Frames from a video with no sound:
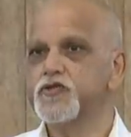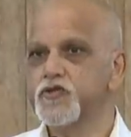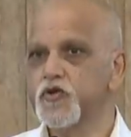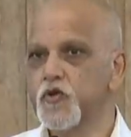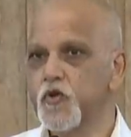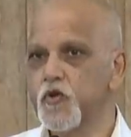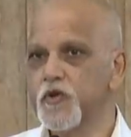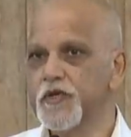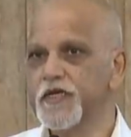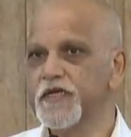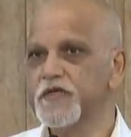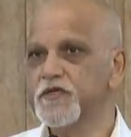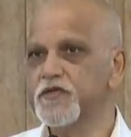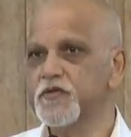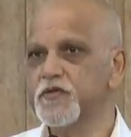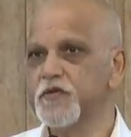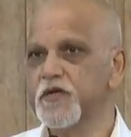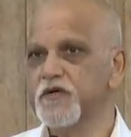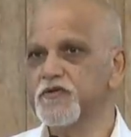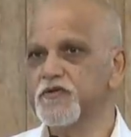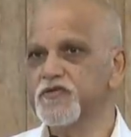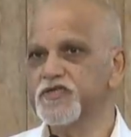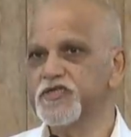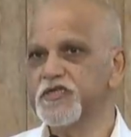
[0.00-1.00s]
talking to
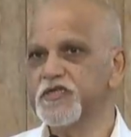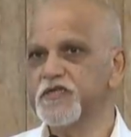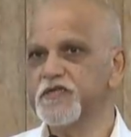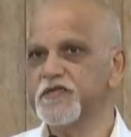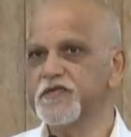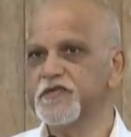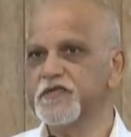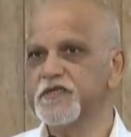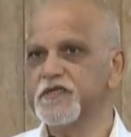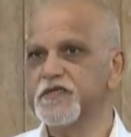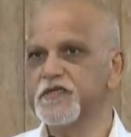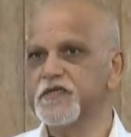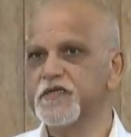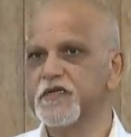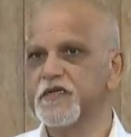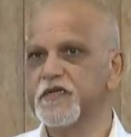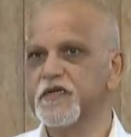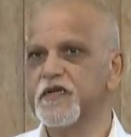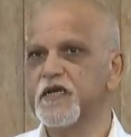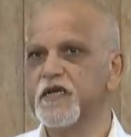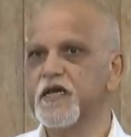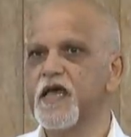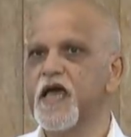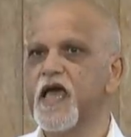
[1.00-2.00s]
our children,
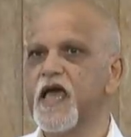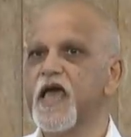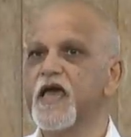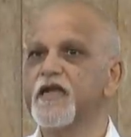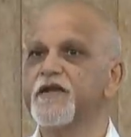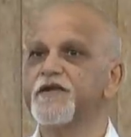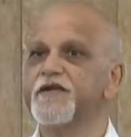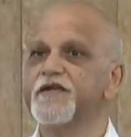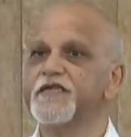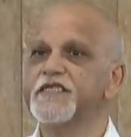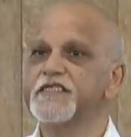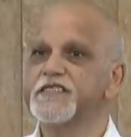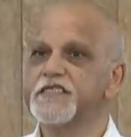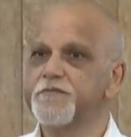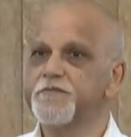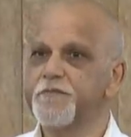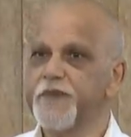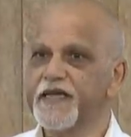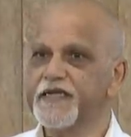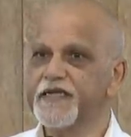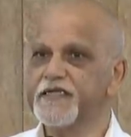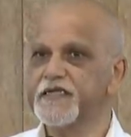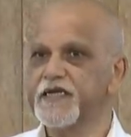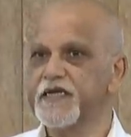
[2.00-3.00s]
and
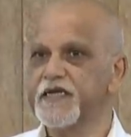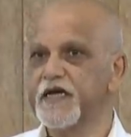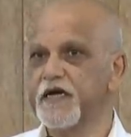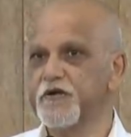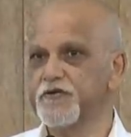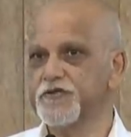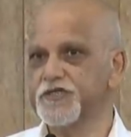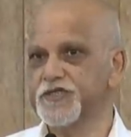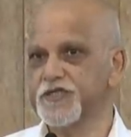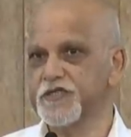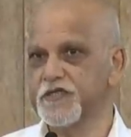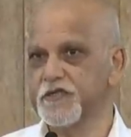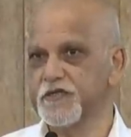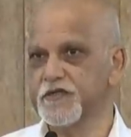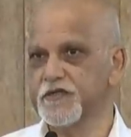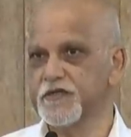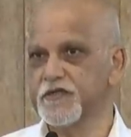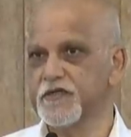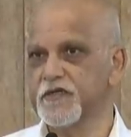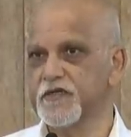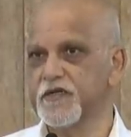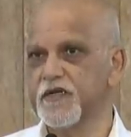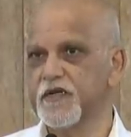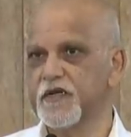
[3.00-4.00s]
respecting our
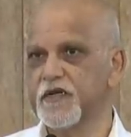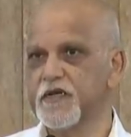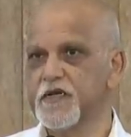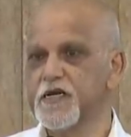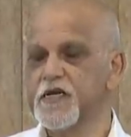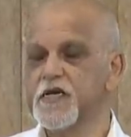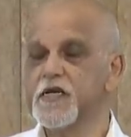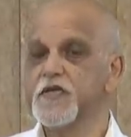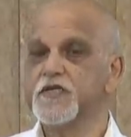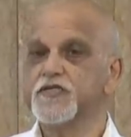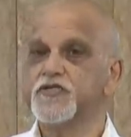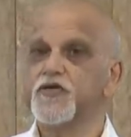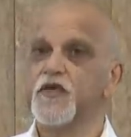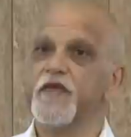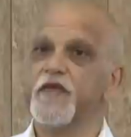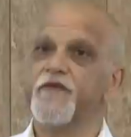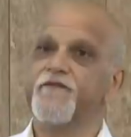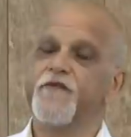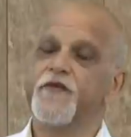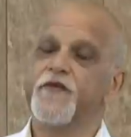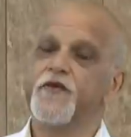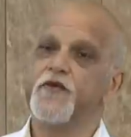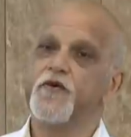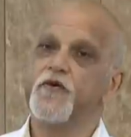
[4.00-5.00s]
children. So
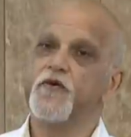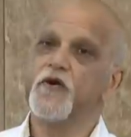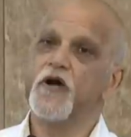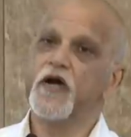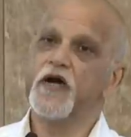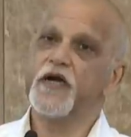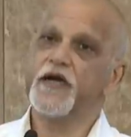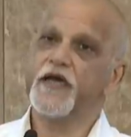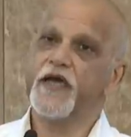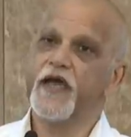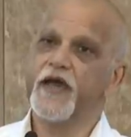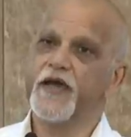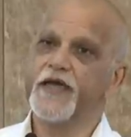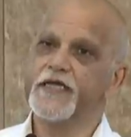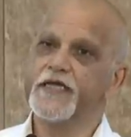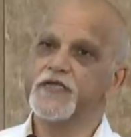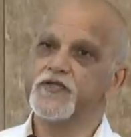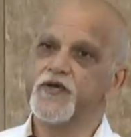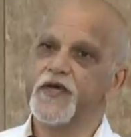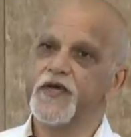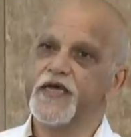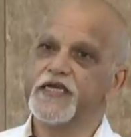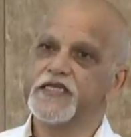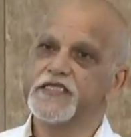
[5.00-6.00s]
if you are
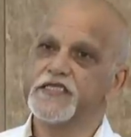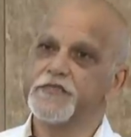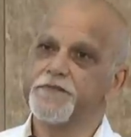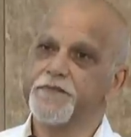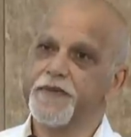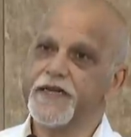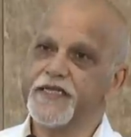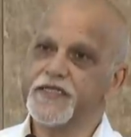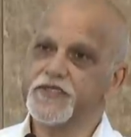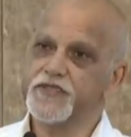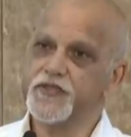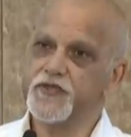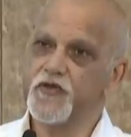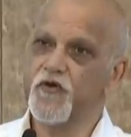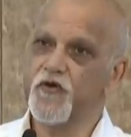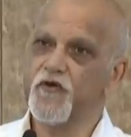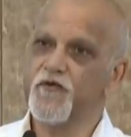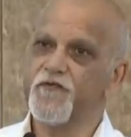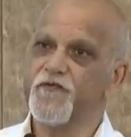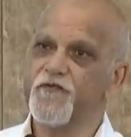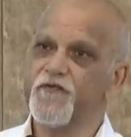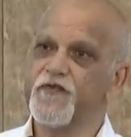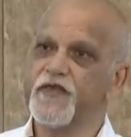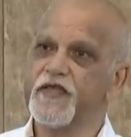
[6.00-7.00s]
going to express
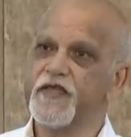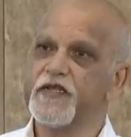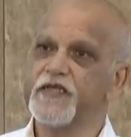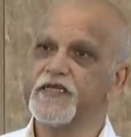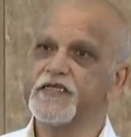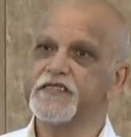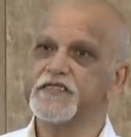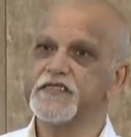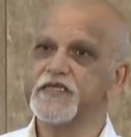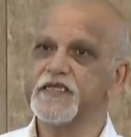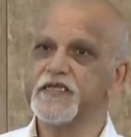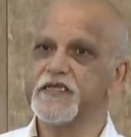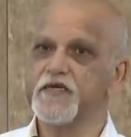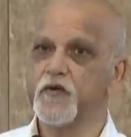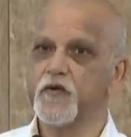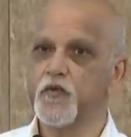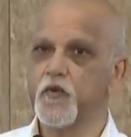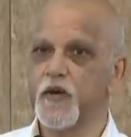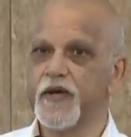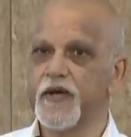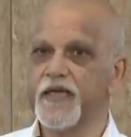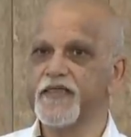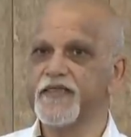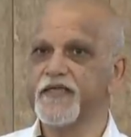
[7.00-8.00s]
your feelings in a
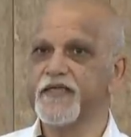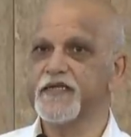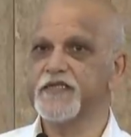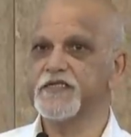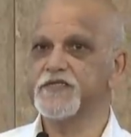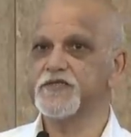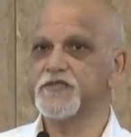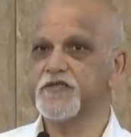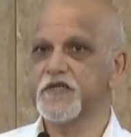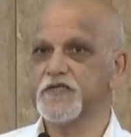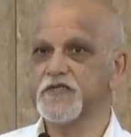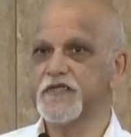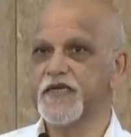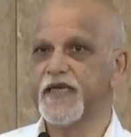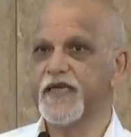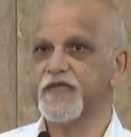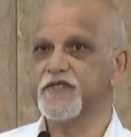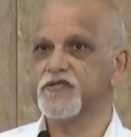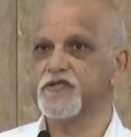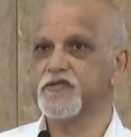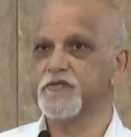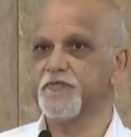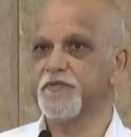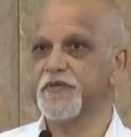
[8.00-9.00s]
way that is not
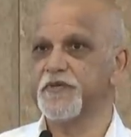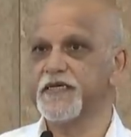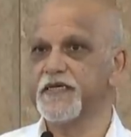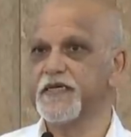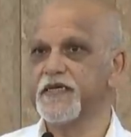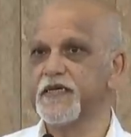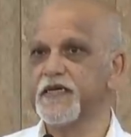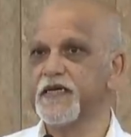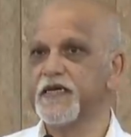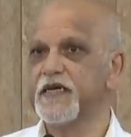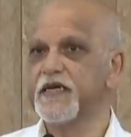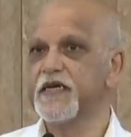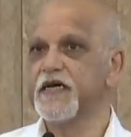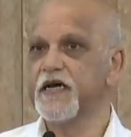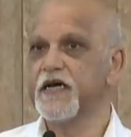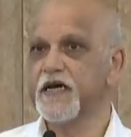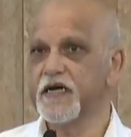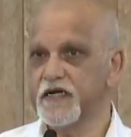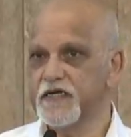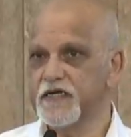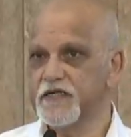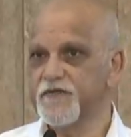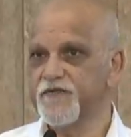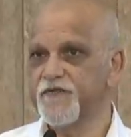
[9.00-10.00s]
going to be
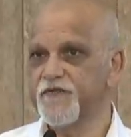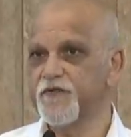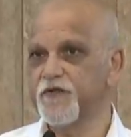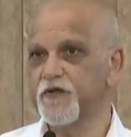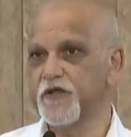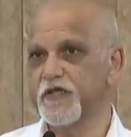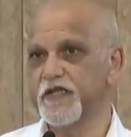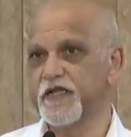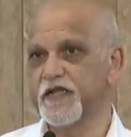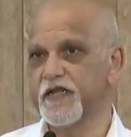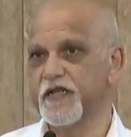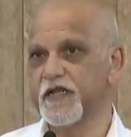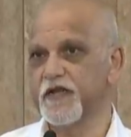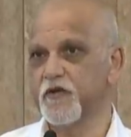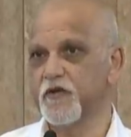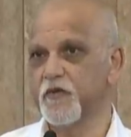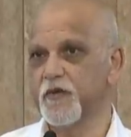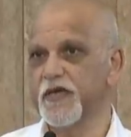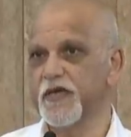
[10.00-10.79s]
hurtful in any